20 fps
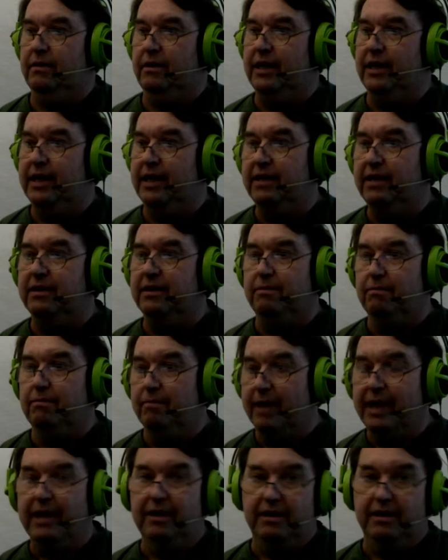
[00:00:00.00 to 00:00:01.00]
he
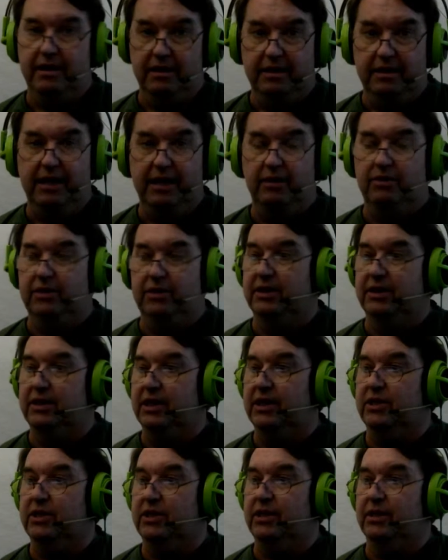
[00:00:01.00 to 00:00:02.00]
made those
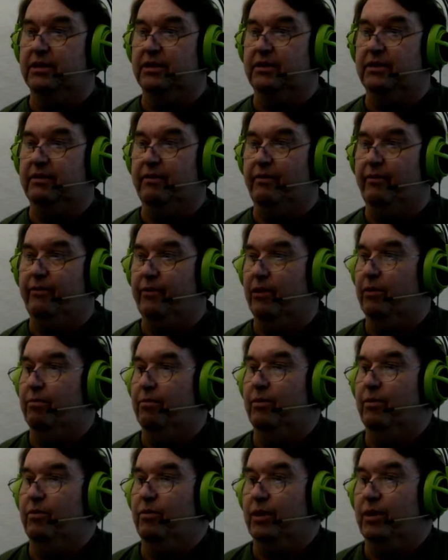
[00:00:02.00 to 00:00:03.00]
decisions
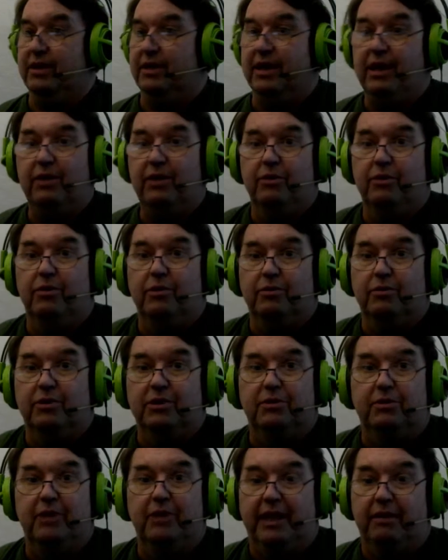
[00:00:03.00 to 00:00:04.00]
from what he thought
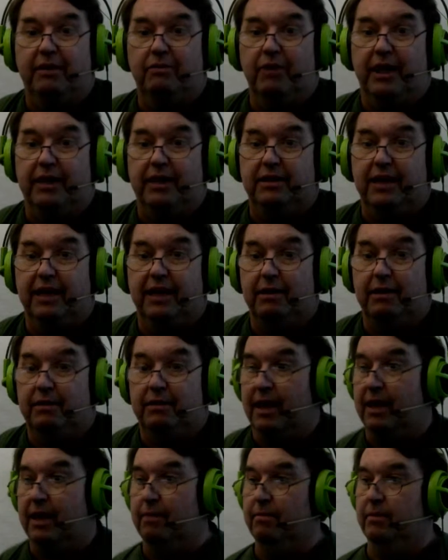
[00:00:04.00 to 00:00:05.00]
was right at the
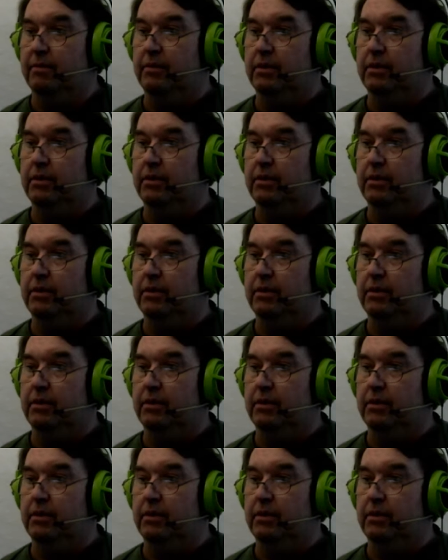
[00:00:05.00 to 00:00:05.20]
time.